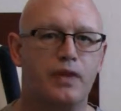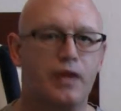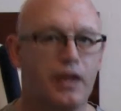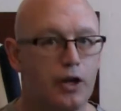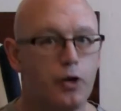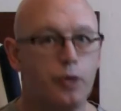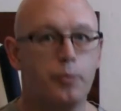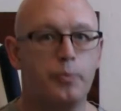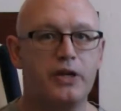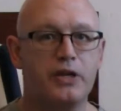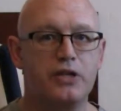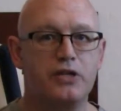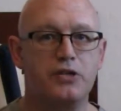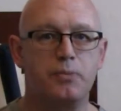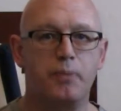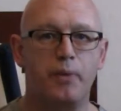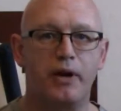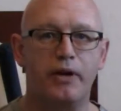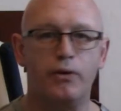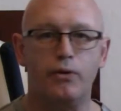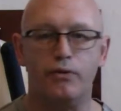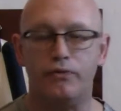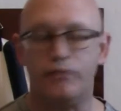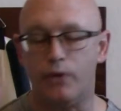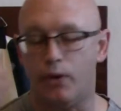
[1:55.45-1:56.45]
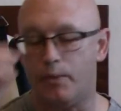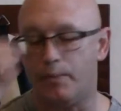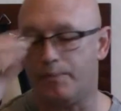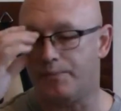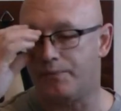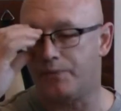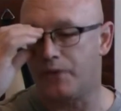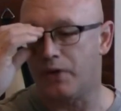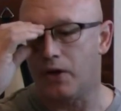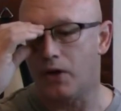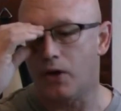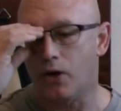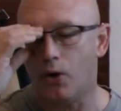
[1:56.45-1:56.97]
earpiece microphone,
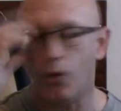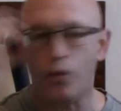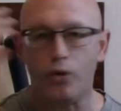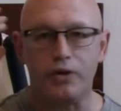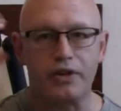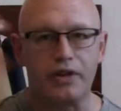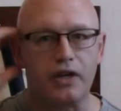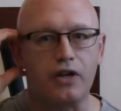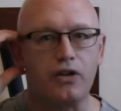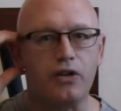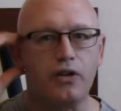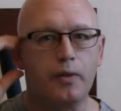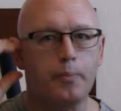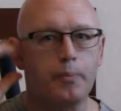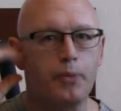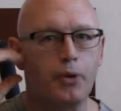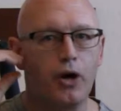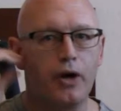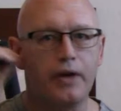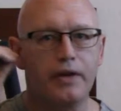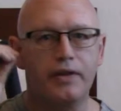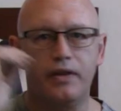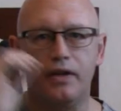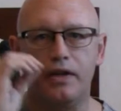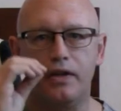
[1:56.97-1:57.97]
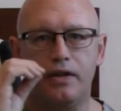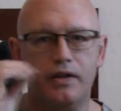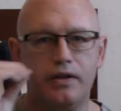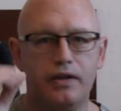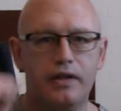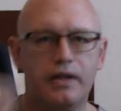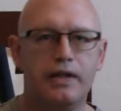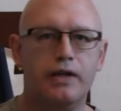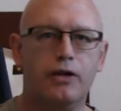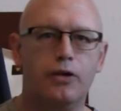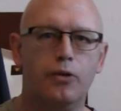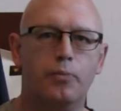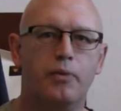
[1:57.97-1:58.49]
or the clip-on
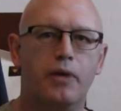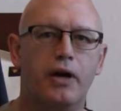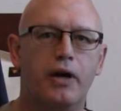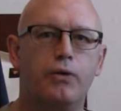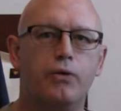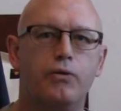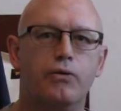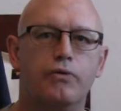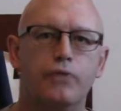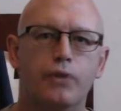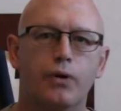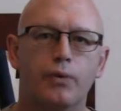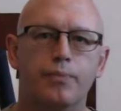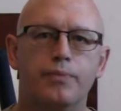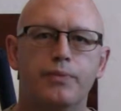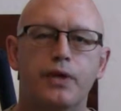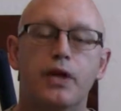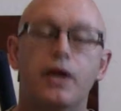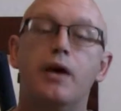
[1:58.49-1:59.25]
the ear microphone.